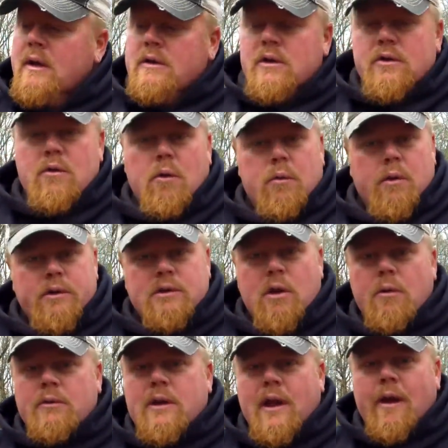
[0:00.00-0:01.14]
Just go real
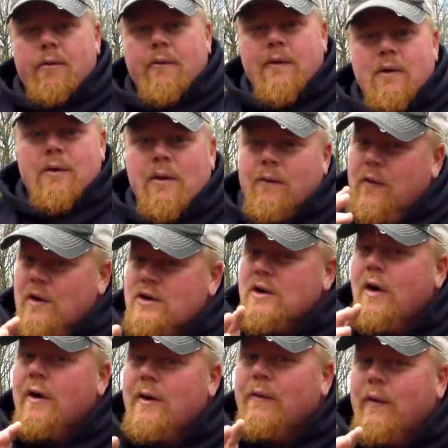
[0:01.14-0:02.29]
slow with the AquaView. The fish
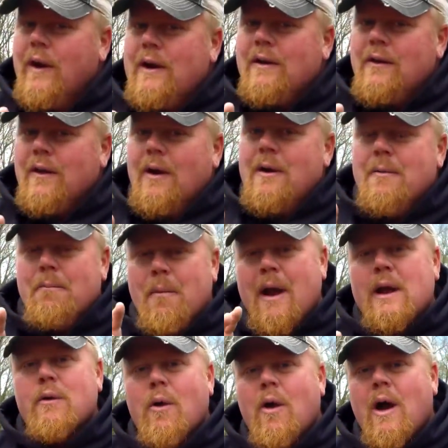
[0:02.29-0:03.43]
aren't afraid of the
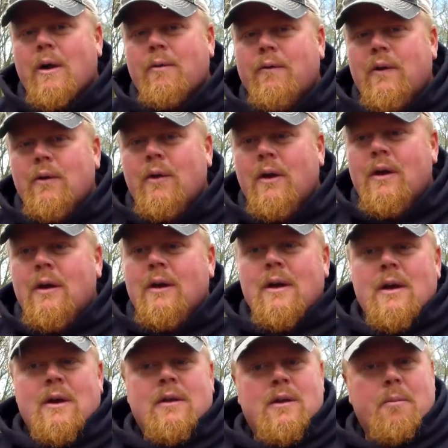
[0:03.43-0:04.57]
micro AquaView.
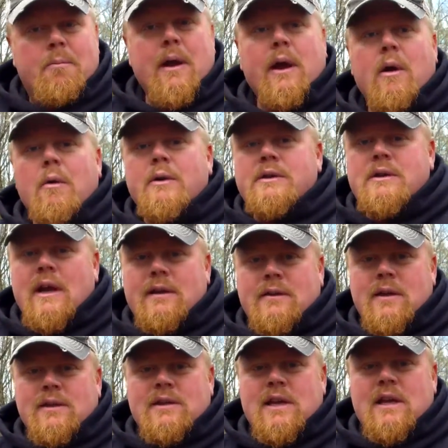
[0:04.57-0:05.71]
The bigger one's nice.
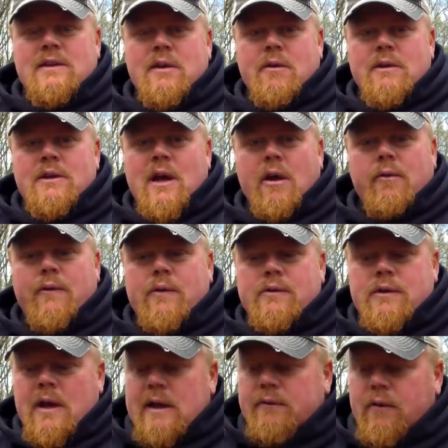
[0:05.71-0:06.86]
The Z series AquaView
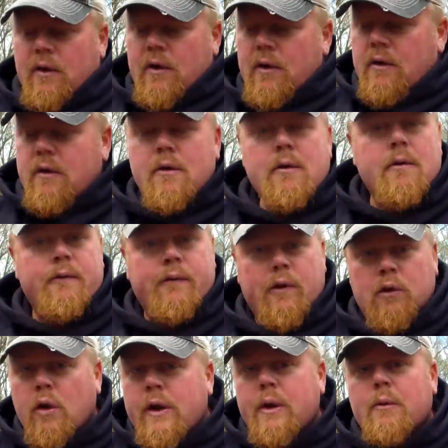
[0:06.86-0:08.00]
is nice for
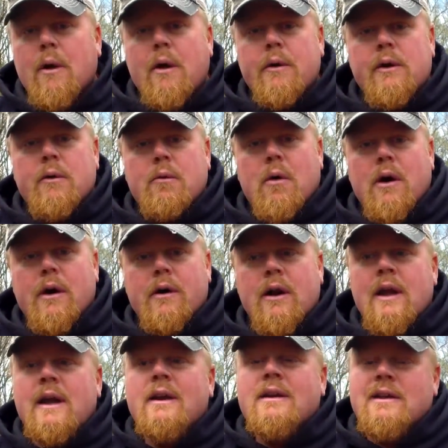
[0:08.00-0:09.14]
looking around in the water
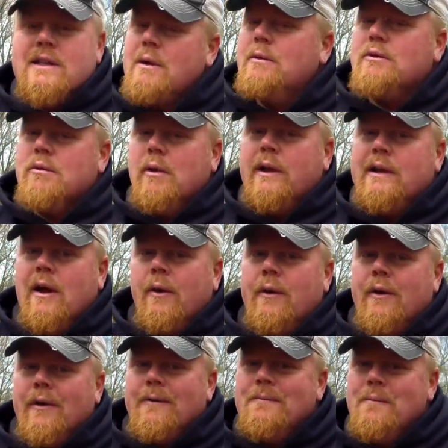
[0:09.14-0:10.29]
to see what's really down
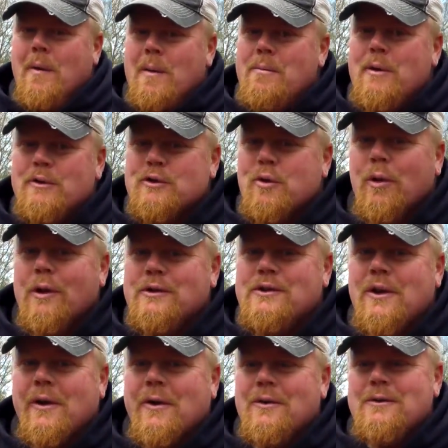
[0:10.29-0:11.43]
there. Might be a school of
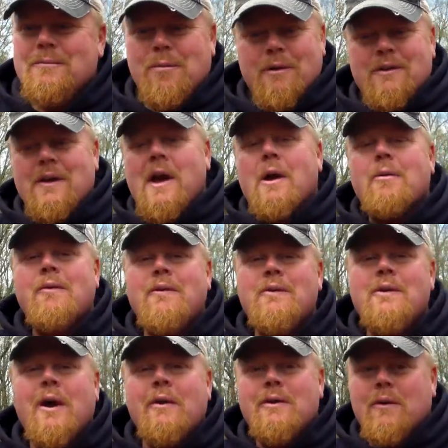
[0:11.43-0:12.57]
suckers. Put the AquaView
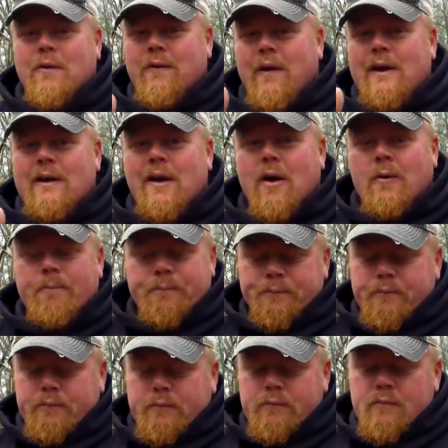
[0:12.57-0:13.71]
down, you'll find out.
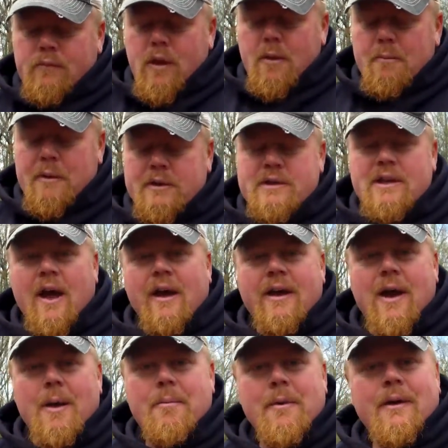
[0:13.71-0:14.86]
But stock
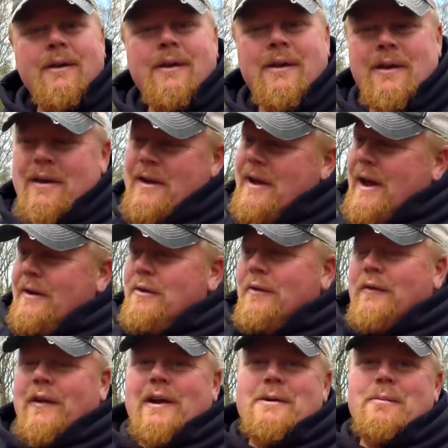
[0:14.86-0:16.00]
up, and don't
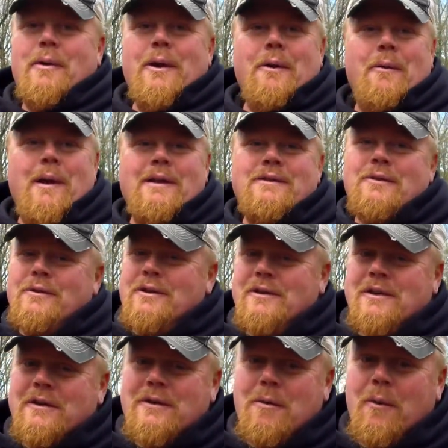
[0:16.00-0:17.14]
forget to bring a rain suit. Just
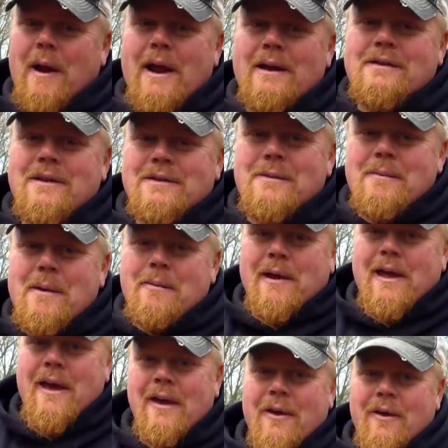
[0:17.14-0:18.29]
because it rains doesn't mean we
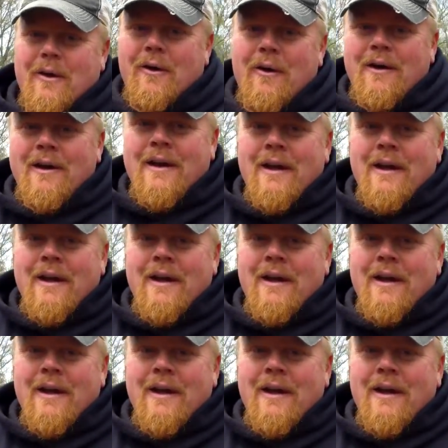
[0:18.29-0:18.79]
can't go.